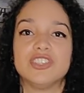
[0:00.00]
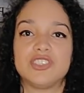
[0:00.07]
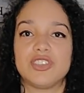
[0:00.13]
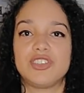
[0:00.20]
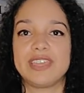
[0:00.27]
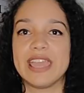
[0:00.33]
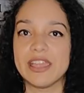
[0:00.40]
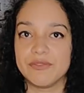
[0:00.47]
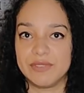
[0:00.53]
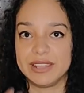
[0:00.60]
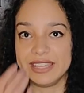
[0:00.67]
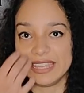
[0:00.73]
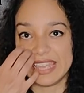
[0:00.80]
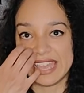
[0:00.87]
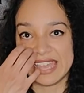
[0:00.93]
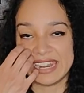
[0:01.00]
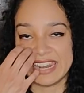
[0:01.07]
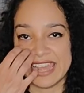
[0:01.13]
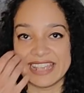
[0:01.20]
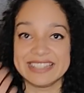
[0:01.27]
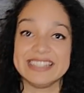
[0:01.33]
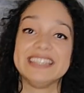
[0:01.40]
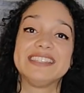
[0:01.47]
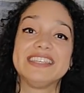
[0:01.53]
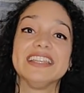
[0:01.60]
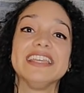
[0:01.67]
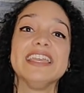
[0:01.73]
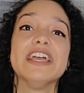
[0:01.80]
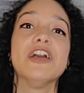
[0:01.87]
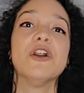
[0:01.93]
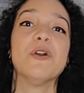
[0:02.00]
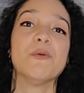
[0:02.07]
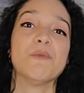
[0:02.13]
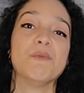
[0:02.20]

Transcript: so you can't really get it as easily.